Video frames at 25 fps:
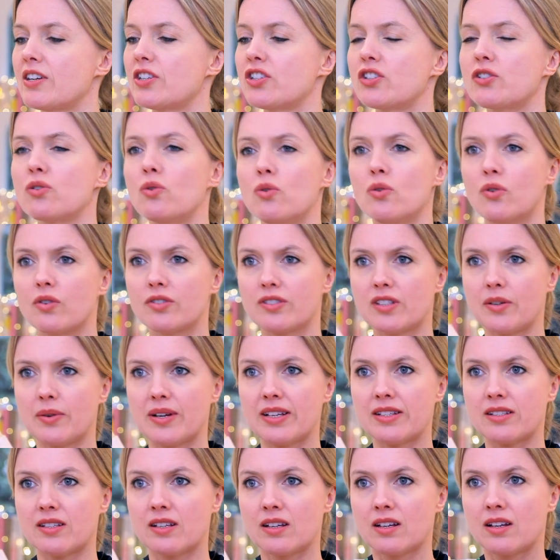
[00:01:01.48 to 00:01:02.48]
short, so
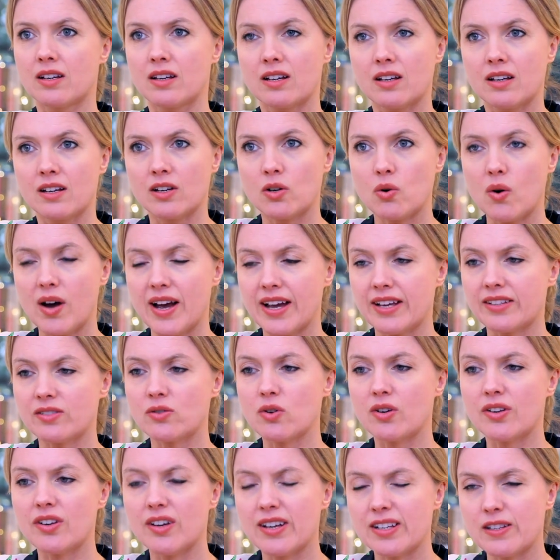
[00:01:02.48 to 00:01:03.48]
it's got a
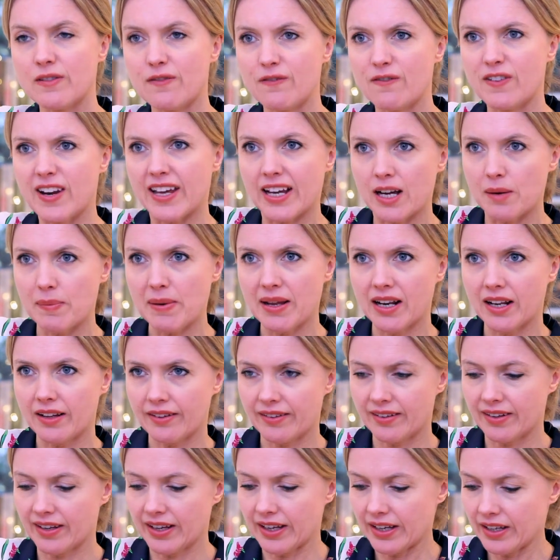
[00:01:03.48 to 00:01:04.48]
nice
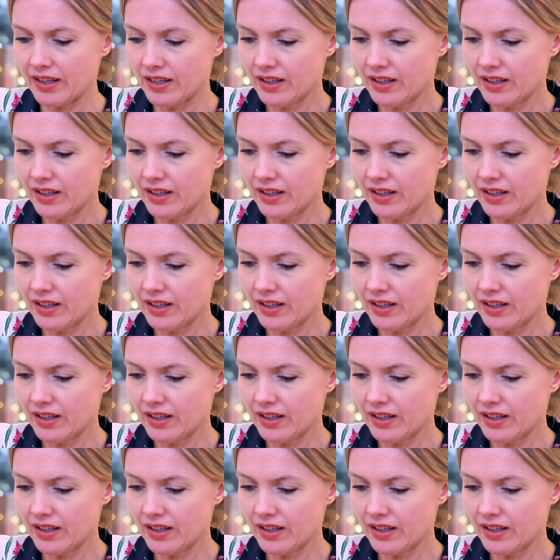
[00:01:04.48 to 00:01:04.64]
flickability.